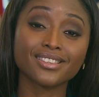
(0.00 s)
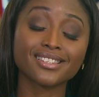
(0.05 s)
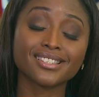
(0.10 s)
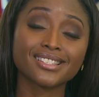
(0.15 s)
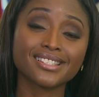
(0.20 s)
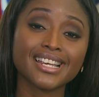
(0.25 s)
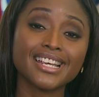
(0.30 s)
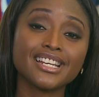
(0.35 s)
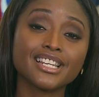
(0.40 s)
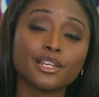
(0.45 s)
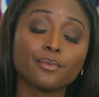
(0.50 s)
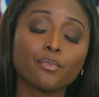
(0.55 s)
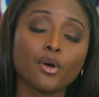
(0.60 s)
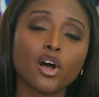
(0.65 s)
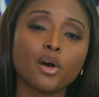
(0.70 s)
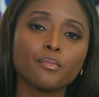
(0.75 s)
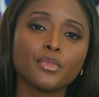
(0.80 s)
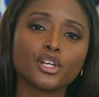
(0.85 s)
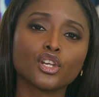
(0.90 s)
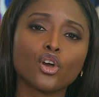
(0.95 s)
the State
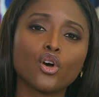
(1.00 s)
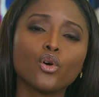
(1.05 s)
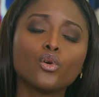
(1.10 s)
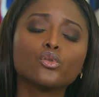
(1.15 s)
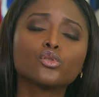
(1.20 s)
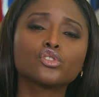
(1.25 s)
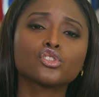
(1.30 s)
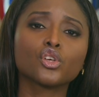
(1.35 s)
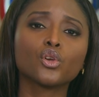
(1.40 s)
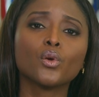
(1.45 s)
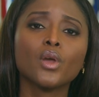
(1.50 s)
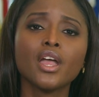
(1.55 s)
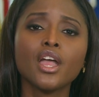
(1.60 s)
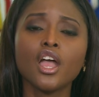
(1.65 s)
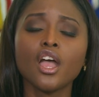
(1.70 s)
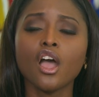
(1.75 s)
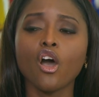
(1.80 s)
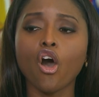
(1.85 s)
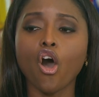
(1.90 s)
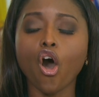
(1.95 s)
Department also
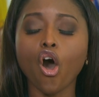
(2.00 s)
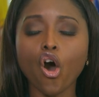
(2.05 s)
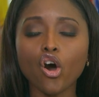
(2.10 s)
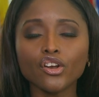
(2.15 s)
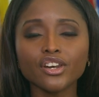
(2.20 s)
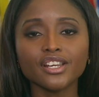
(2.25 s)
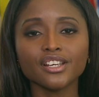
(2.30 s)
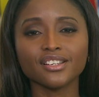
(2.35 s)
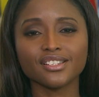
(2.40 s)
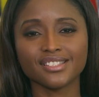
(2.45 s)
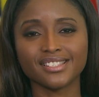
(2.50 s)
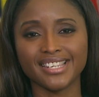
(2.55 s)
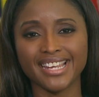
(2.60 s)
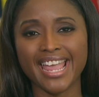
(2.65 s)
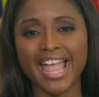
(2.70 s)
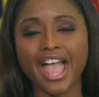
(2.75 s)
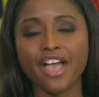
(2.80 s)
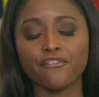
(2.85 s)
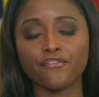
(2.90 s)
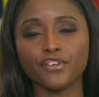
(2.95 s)
honors the
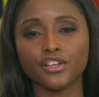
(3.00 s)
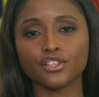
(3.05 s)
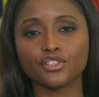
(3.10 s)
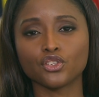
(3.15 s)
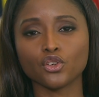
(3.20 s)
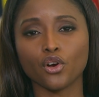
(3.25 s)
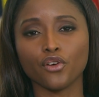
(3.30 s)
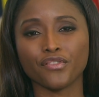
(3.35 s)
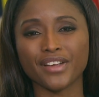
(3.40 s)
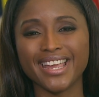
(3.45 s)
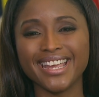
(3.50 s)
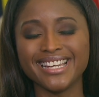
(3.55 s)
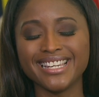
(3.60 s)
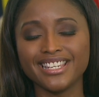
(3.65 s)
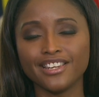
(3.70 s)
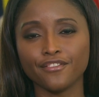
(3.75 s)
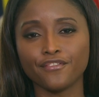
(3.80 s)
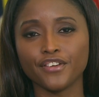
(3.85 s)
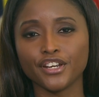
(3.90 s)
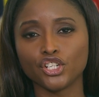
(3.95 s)
efforts of
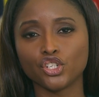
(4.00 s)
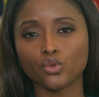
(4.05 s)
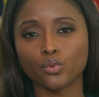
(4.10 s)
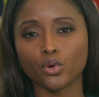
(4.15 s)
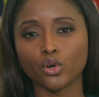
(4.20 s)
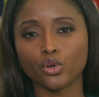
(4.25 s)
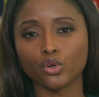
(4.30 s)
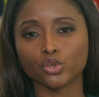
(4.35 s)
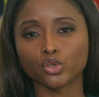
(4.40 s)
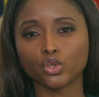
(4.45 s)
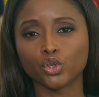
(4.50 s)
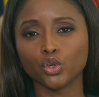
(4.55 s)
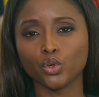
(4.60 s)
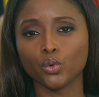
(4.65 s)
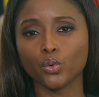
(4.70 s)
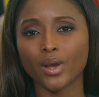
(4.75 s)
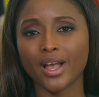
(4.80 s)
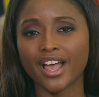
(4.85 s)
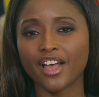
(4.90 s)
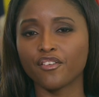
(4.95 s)
individuals
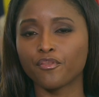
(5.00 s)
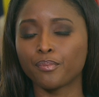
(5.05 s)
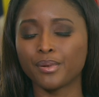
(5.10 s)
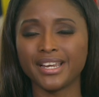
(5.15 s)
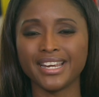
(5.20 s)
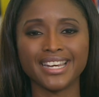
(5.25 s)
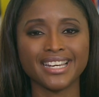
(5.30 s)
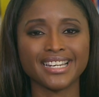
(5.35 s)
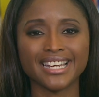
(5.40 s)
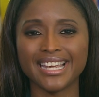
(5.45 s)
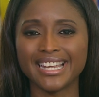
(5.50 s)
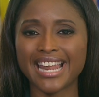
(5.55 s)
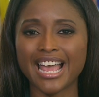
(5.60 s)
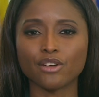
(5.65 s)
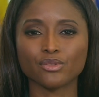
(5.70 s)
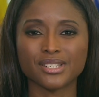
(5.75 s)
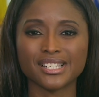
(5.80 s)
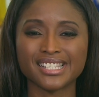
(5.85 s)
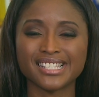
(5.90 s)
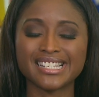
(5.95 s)
who have played an
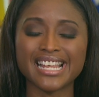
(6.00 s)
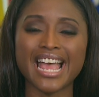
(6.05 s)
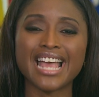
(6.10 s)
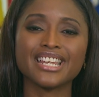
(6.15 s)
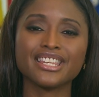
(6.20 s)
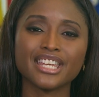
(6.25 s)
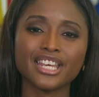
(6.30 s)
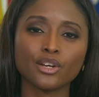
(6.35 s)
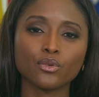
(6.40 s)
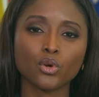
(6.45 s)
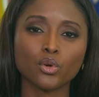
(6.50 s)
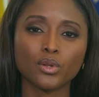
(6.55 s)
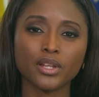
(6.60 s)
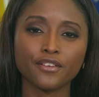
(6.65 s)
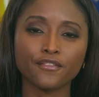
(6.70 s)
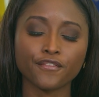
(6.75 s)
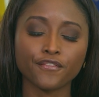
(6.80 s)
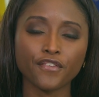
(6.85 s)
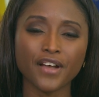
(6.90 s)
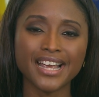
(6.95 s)
outstanding role
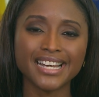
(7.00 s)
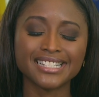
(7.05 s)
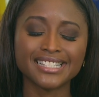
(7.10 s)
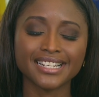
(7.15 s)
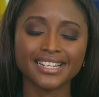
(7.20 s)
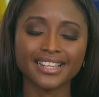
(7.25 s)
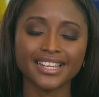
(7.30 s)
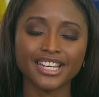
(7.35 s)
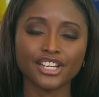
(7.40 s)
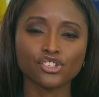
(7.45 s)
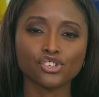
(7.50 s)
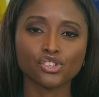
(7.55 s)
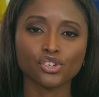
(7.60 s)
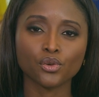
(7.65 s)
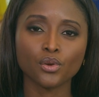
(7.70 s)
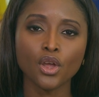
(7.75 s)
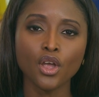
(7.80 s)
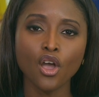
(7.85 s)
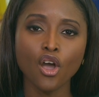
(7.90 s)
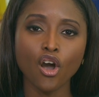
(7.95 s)
in fighting the
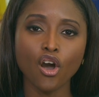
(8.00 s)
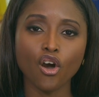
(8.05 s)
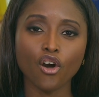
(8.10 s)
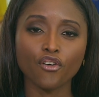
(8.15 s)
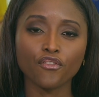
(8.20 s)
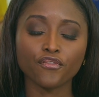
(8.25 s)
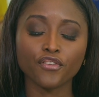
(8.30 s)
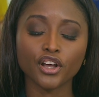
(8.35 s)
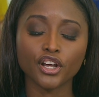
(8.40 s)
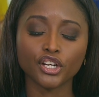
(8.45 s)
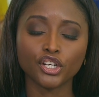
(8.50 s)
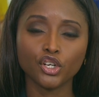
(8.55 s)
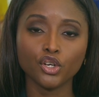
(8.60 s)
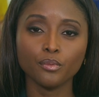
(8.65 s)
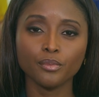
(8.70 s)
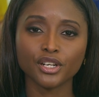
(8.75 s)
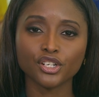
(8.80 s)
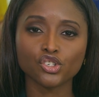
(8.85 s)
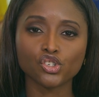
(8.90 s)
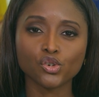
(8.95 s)
issue of
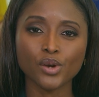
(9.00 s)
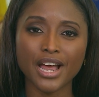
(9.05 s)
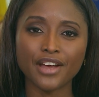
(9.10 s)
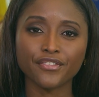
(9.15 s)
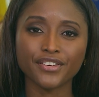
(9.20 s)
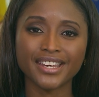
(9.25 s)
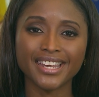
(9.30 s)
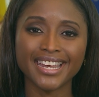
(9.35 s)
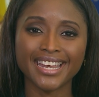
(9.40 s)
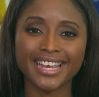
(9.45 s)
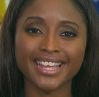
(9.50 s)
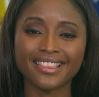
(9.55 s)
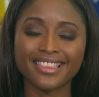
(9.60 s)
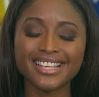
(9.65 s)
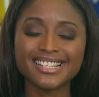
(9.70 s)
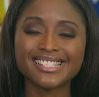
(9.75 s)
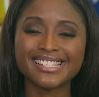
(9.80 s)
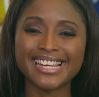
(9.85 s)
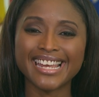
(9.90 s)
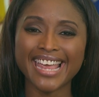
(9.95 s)
human trafficking.
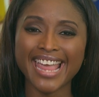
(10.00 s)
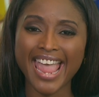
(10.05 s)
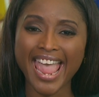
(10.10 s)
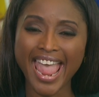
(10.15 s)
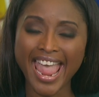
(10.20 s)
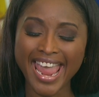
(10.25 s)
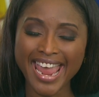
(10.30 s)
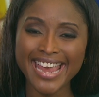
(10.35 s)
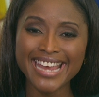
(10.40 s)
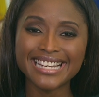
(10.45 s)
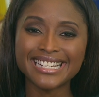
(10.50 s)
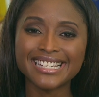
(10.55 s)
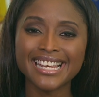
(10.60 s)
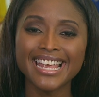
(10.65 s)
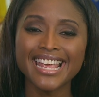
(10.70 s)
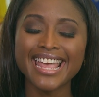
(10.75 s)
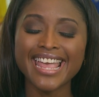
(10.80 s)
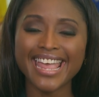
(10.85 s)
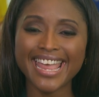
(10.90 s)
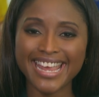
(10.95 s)
This year, 8
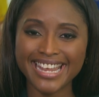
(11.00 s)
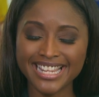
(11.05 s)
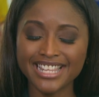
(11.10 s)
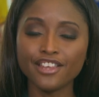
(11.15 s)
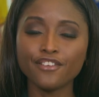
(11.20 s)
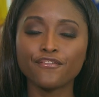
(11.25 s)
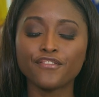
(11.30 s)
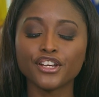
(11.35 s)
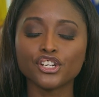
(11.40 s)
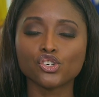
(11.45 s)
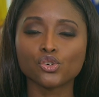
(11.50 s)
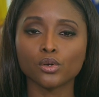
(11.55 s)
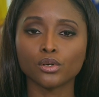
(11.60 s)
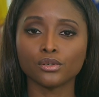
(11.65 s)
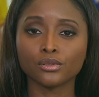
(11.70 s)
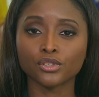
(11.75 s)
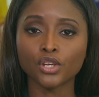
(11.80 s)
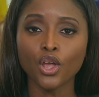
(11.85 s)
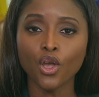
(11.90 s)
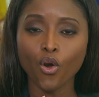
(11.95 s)

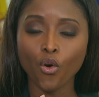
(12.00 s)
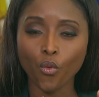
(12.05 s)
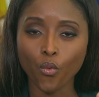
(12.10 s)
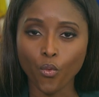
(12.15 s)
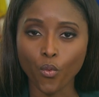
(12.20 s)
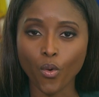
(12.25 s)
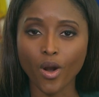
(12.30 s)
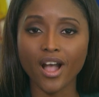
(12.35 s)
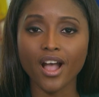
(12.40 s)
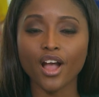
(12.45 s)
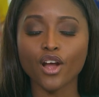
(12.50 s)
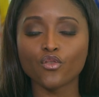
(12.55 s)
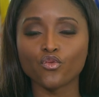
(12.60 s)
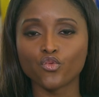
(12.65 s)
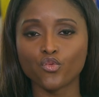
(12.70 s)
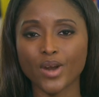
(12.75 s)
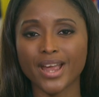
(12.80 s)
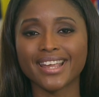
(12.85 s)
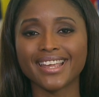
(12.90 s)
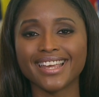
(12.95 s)
individuals were
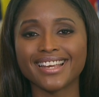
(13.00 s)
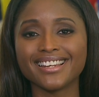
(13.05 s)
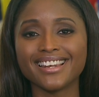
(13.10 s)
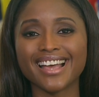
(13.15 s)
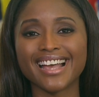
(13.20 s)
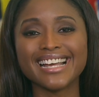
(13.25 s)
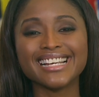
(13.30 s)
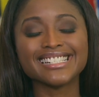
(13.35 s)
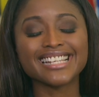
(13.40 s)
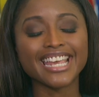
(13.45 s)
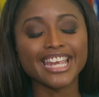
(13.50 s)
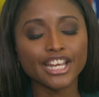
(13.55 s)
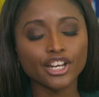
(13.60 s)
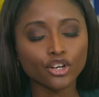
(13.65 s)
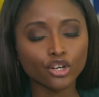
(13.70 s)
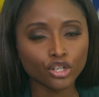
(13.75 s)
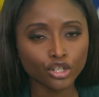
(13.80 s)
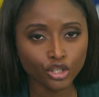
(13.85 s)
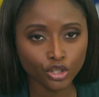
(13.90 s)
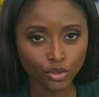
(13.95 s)
recognized,
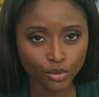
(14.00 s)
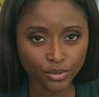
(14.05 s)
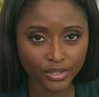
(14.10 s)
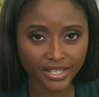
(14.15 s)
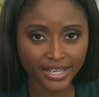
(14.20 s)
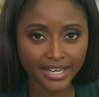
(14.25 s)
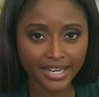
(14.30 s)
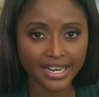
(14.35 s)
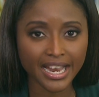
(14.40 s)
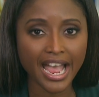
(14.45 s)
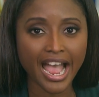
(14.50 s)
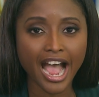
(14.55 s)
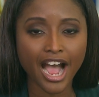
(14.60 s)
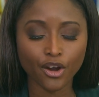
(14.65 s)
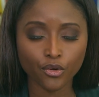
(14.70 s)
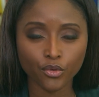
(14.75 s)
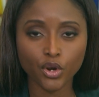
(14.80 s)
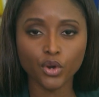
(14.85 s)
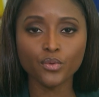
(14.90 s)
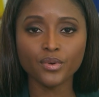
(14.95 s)
including
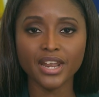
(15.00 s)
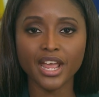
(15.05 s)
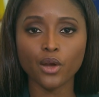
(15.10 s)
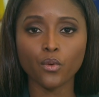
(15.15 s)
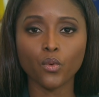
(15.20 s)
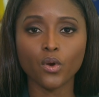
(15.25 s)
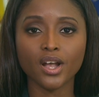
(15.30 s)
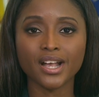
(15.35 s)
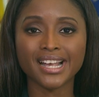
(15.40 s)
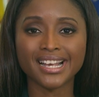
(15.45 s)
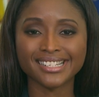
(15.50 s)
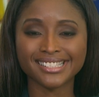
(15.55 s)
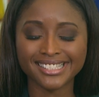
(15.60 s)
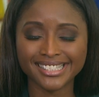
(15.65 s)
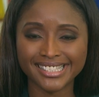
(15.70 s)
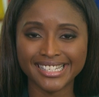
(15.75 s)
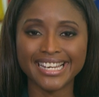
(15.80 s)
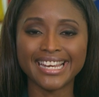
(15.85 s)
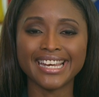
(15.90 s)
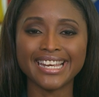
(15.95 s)
our own network,
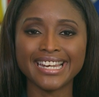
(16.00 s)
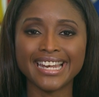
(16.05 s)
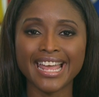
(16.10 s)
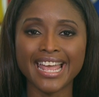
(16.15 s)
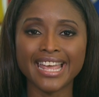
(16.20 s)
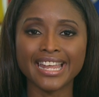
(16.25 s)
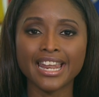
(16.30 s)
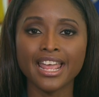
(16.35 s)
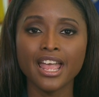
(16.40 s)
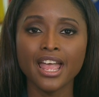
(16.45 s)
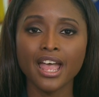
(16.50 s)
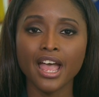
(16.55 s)
CNN.